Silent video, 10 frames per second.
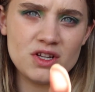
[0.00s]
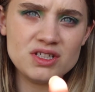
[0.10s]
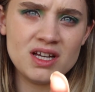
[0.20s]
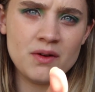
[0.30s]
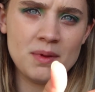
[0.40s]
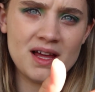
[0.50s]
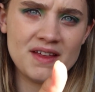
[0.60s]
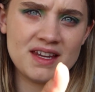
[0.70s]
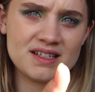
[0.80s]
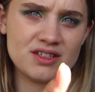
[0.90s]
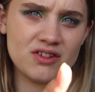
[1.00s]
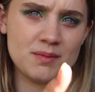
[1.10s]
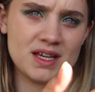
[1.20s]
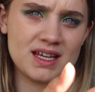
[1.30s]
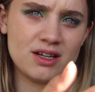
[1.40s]
So I've applied that next to the green.
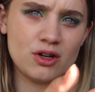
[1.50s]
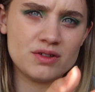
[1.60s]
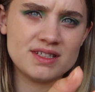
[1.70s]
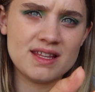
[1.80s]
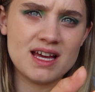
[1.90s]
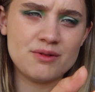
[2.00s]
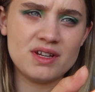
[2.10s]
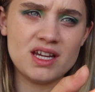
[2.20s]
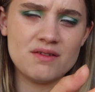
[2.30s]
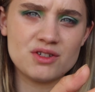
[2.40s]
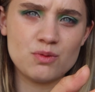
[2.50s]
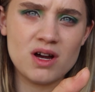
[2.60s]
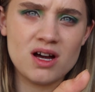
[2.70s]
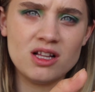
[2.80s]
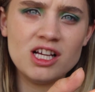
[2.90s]
You cannot see that anywhere near as
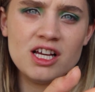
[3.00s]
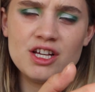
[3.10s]
well.